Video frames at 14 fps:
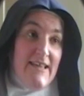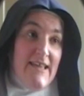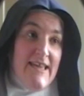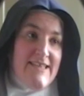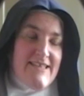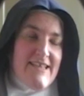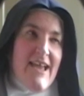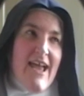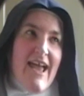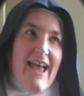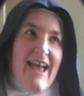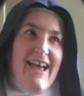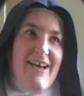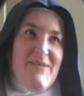and
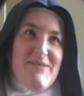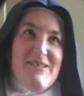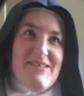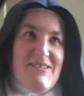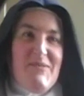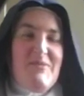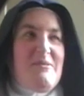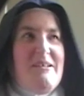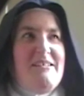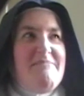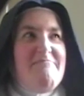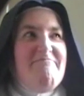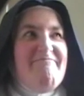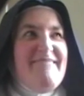it was
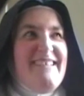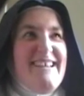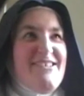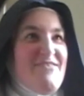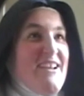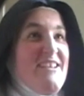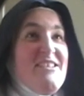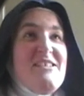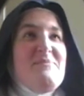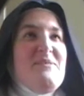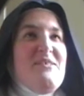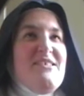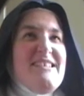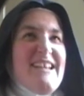a strange
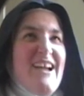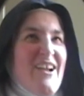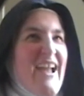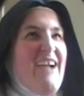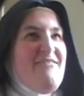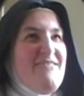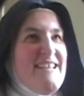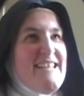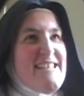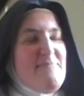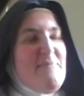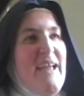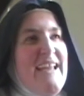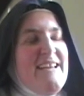experience. I can't really
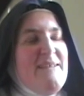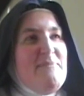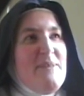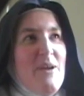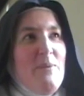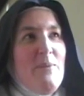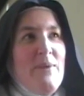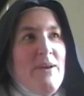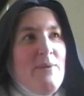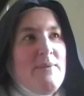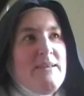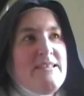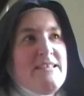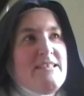explain it, but when I
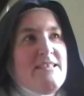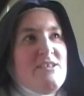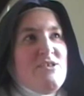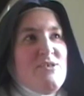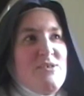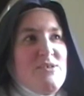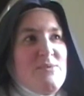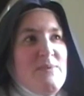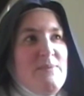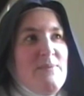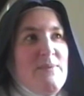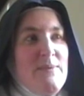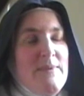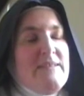went into the church, we
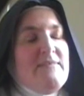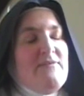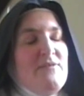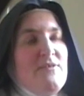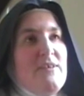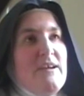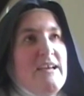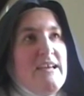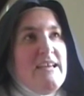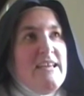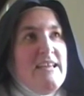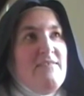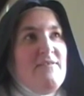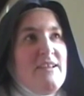went for
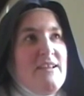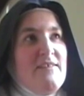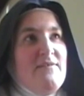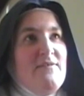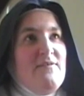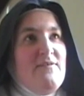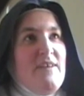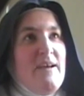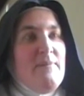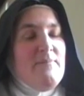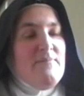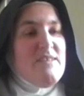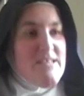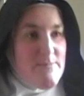an evening of
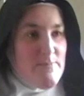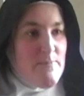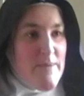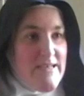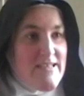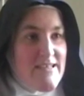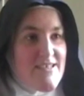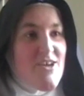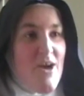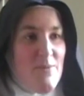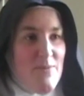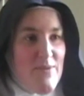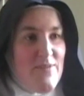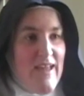just spending the
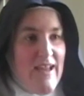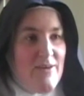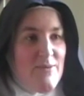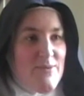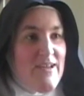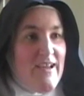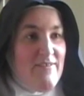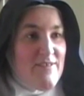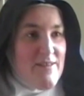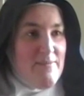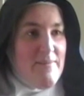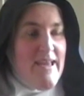time with our Lord after the